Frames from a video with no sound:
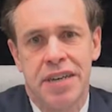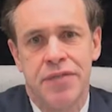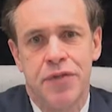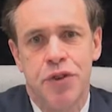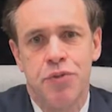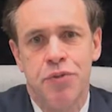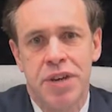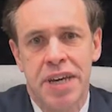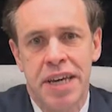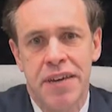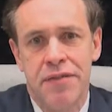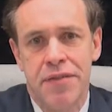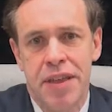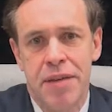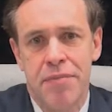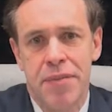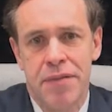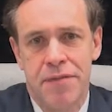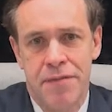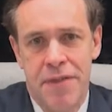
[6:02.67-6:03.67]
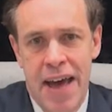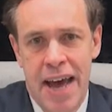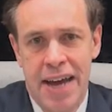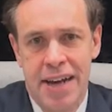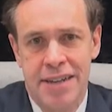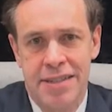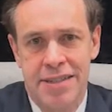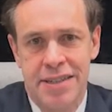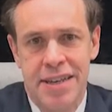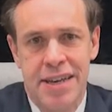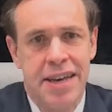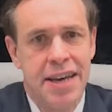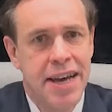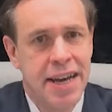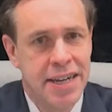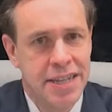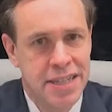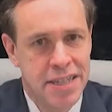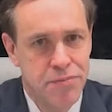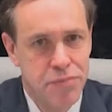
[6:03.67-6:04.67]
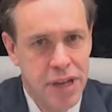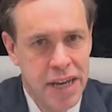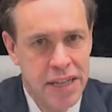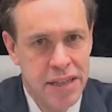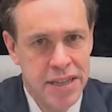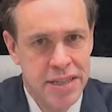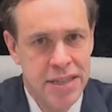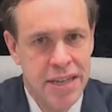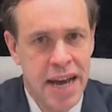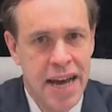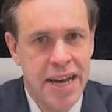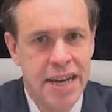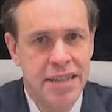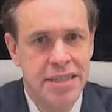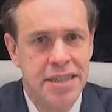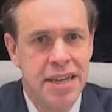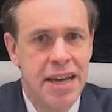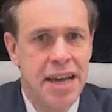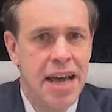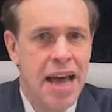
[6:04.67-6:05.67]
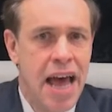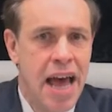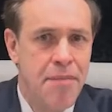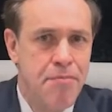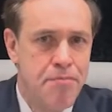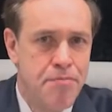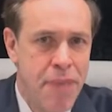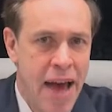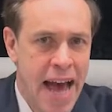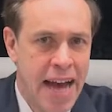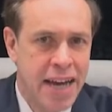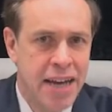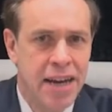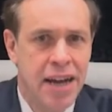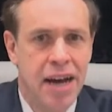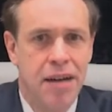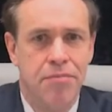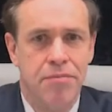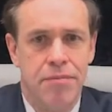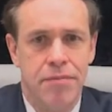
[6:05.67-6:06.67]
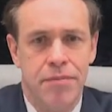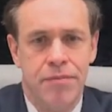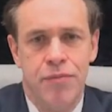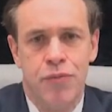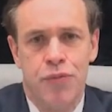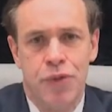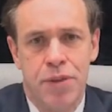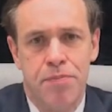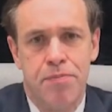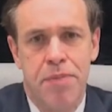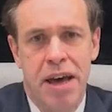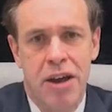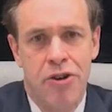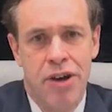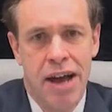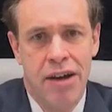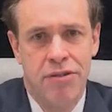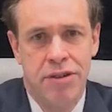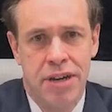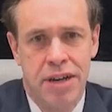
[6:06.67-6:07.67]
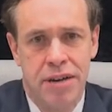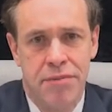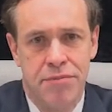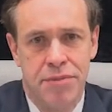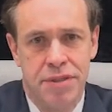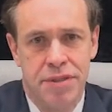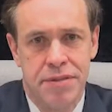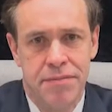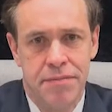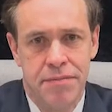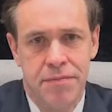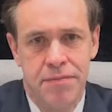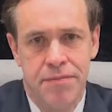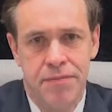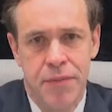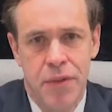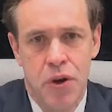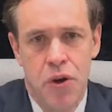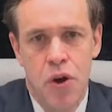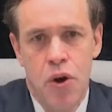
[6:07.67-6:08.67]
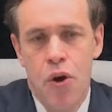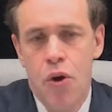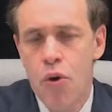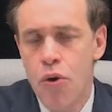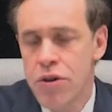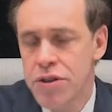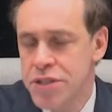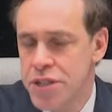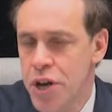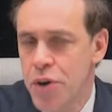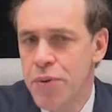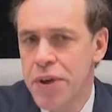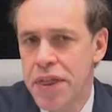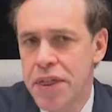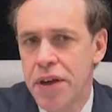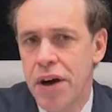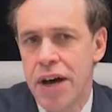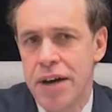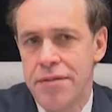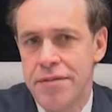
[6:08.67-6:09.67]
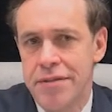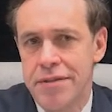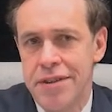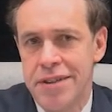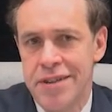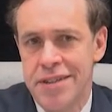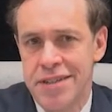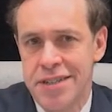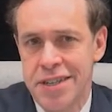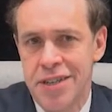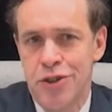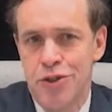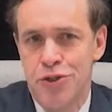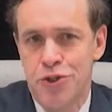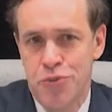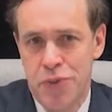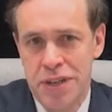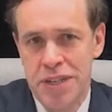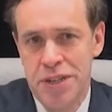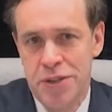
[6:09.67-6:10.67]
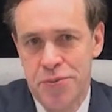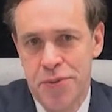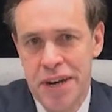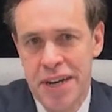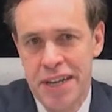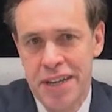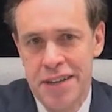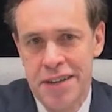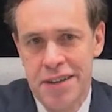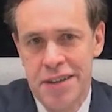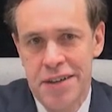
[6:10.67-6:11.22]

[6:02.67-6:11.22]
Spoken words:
if you give them the facts, explain the science, and back it up with better outcomes. Or so we thought until 2020.